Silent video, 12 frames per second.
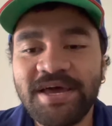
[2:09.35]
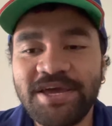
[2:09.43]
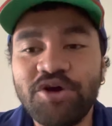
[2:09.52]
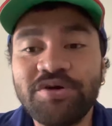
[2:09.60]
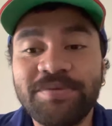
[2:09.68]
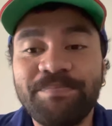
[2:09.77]

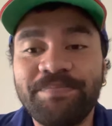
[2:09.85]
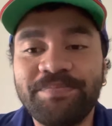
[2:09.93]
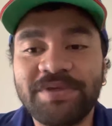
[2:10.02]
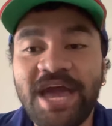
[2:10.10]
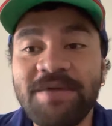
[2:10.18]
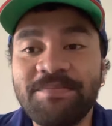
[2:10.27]
you know,
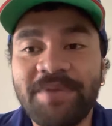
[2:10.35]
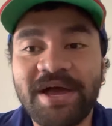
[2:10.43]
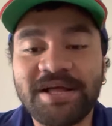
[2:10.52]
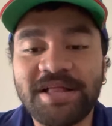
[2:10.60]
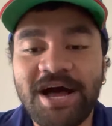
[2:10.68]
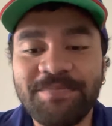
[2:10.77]
game
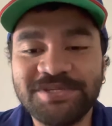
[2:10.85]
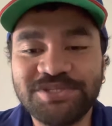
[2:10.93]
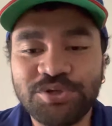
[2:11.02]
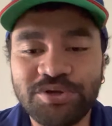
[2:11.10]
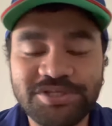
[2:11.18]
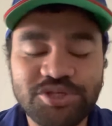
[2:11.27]
back,
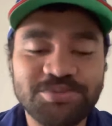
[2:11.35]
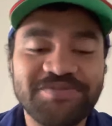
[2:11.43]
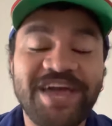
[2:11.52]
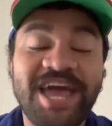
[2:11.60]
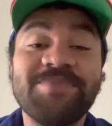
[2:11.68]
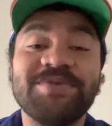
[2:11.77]
in terms
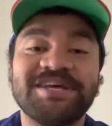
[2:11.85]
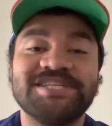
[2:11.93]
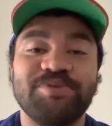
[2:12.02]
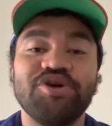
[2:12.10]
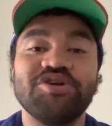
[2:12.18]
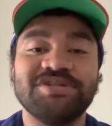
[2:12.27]
of gaming
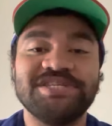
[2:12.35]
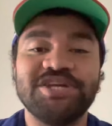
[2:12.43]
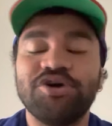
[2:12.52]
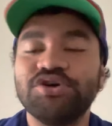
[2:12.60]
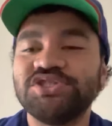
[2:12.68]
experience, you know.